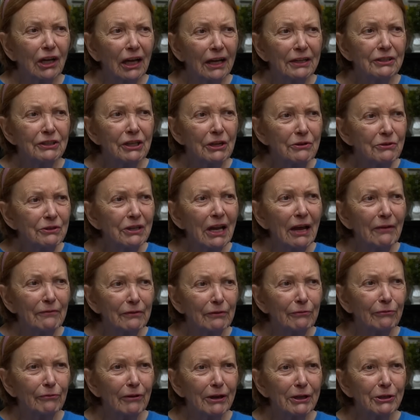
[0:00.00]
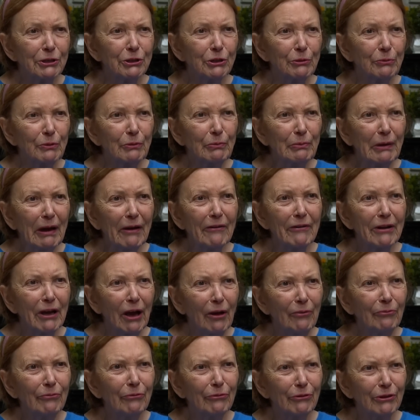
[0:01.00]
I don't have the friendship of
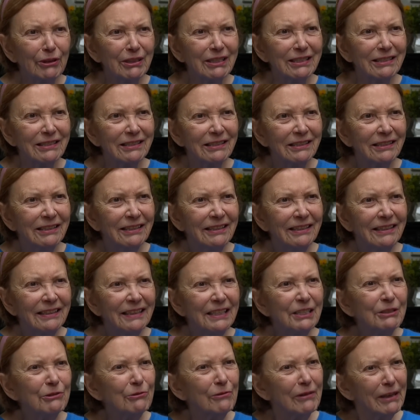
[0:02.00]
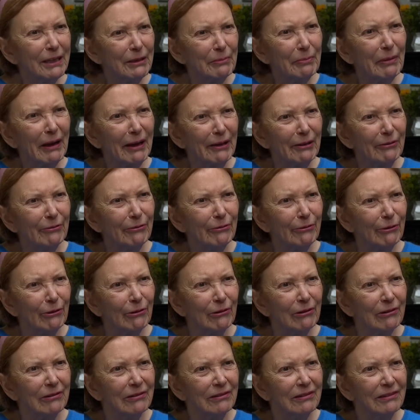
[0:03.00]
Barry Humphries. It's really painful.